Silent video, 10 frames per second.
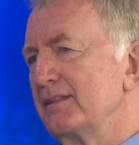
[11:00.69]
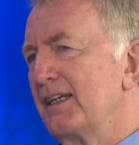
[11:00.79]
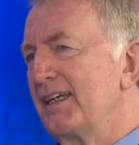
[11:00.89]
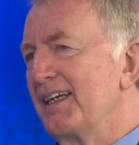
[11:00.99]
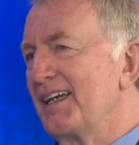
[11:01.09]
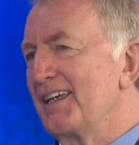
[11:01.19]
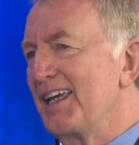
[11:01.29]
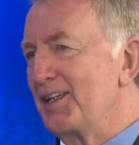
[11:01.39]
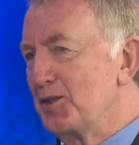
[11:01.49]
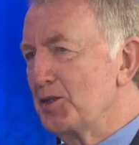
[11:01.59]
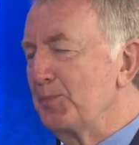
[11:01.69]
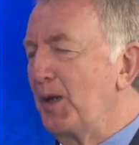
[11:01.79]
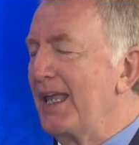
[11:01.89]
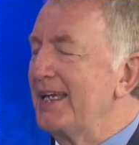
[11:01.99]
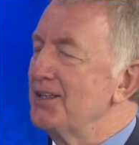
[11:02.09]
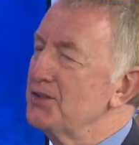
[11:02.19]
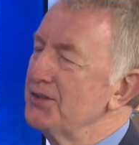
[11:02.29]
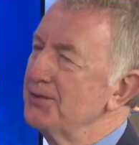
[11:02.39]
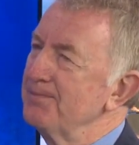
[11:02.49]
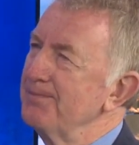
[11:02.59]
it, it does play
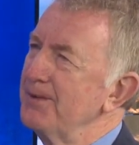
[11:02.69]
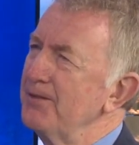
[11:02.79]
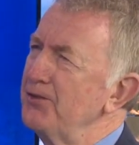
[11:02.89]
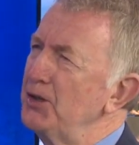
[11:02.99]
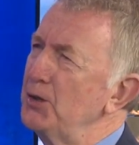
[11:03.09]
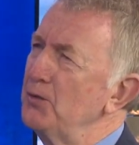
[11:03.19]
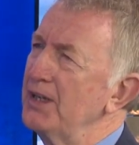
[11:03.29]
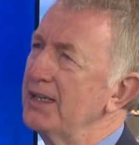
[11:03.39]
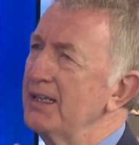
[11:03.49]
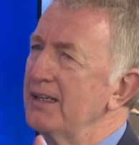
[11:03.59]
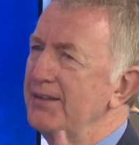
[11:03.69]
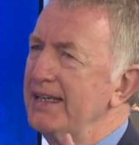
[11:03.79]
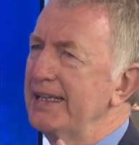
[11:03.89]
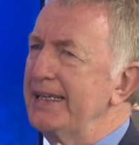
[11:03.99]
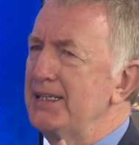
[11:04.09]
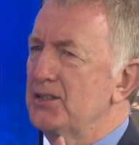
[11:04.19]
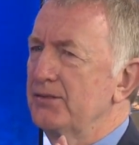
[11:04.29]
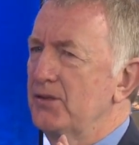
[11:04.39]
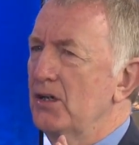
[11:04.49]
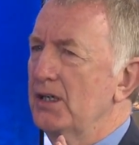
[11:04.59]
into the view that the elites
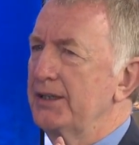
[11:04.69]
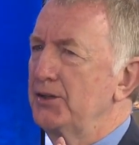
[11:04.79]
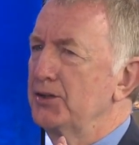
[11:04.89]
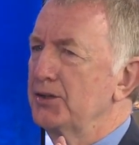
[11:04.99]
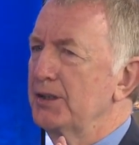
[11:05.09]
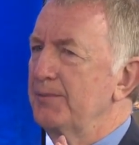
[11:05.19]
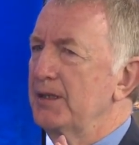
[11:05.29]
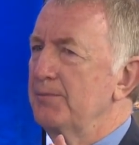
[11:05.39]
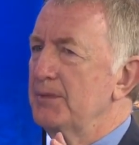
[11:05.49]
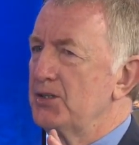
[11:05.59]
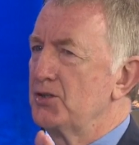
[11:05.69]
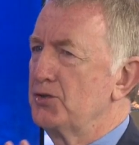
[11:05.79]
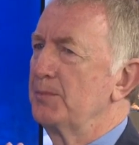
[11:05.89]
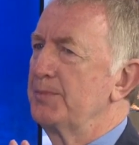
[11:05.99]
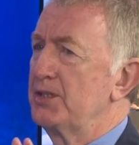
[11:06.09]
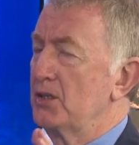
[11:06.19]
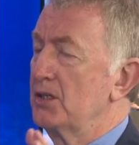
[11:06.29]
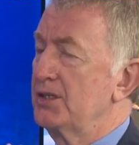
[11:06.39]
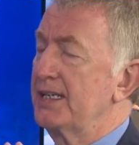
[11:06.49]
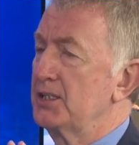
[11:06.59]
have got in Europe that Mr Trump is not
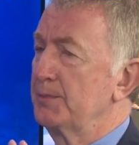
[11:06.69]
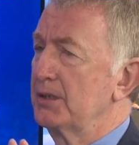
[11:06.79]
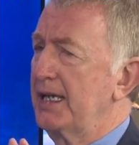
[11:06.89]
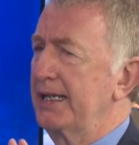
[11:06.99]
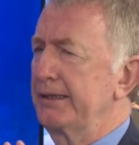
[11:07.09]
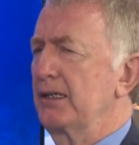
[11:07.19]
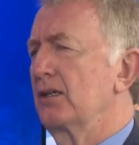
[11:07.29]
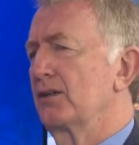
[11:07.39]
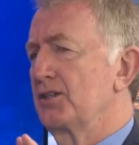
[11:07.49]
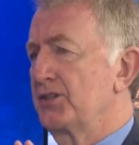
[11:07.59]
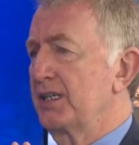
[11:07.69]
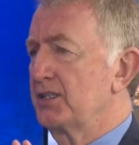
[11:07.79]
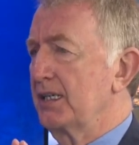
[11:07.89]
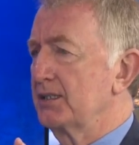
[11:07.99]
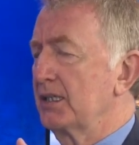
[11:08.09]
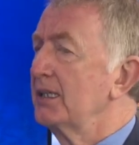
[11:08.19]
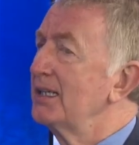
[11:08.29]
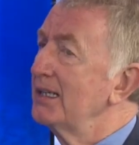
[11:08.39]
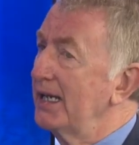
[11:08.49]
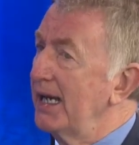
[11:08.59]
a sensible candidate or a serious candidate.
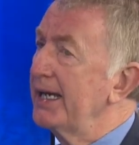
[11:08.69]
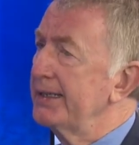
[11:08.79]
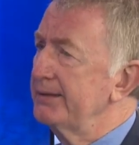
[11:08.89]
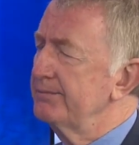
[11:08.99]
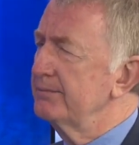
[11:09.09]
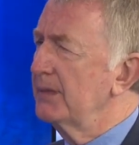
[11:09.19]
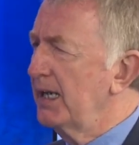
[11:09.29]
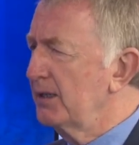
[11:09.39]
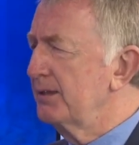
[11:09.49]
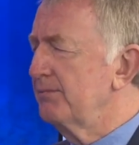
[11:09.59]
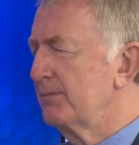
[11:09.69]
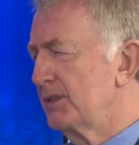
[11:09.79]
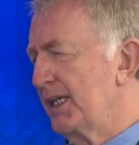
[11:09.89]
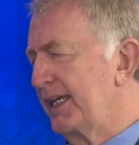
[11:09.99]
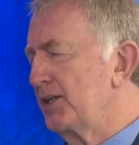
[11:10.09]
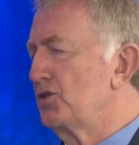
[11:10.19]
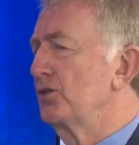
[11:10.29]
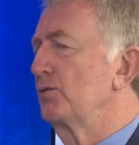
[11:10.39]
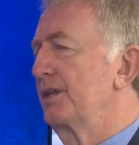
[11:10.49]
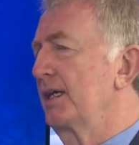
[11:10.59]
I I take
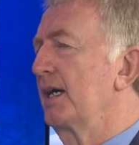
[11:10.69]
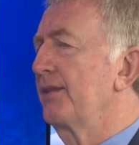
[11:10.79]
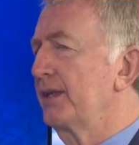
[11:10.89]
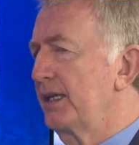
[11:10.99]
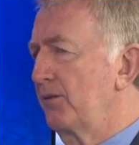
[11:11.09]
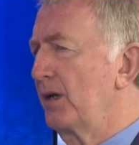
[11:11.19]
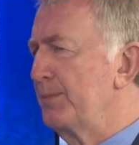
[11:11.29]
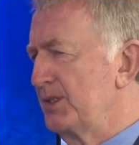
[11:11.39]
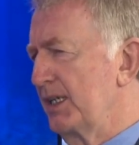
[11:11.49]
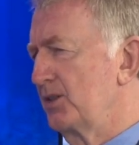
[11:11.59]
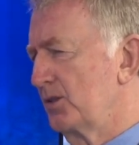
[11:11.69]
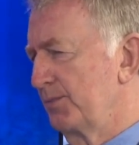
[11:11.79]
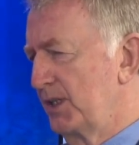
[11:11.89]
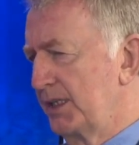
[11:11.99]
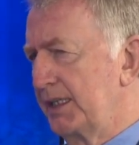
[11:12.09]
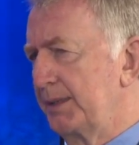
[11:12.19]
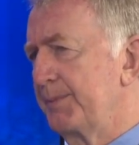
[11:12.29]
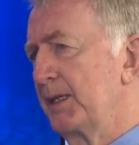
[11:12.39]
issue with that. I think he represents some deep,